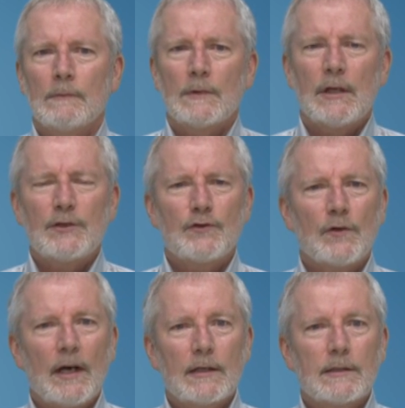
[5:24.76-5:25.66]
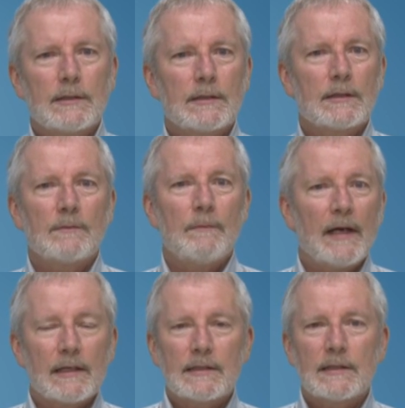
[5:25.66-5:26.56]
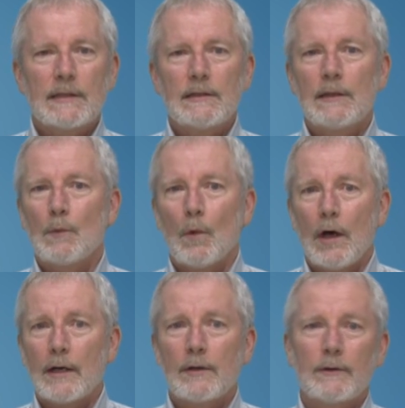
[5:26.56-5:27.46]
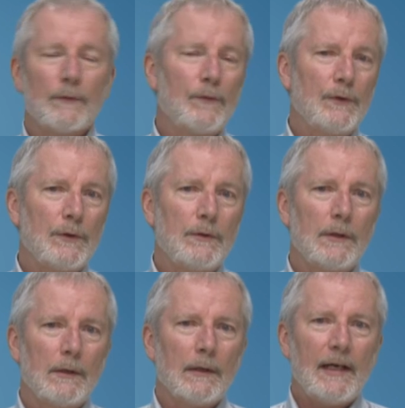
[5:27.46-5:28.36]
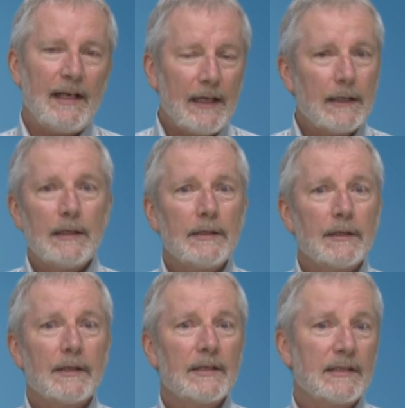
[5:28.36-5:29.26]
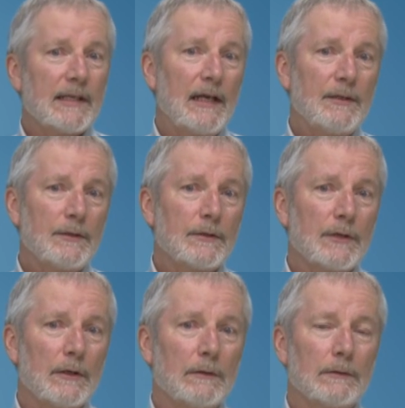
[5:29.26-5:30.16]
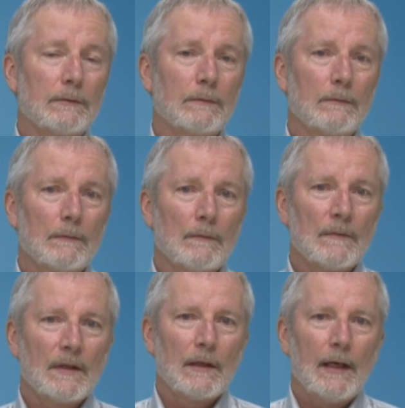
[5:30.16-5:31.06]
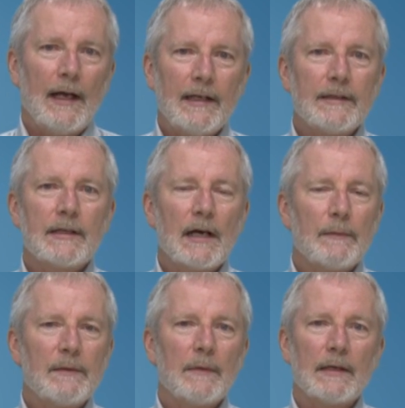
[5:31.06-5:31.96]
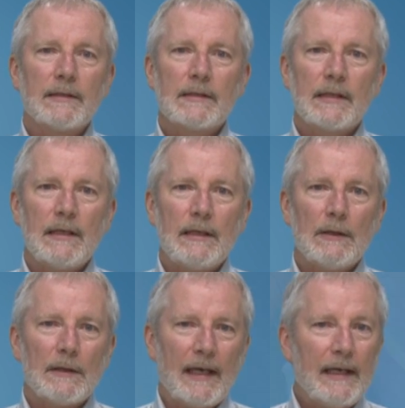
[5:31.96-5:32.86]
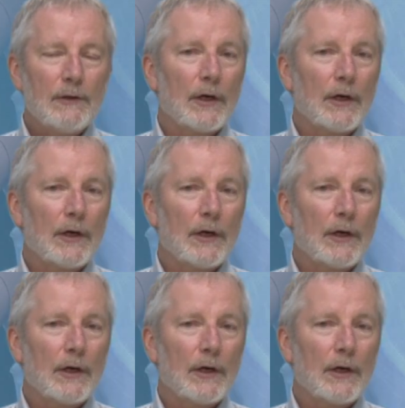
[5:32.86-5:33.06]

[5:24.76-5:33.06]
got trucks, and medicine, and water, and food, and headed into the disaster zone. And in the coming months, the aid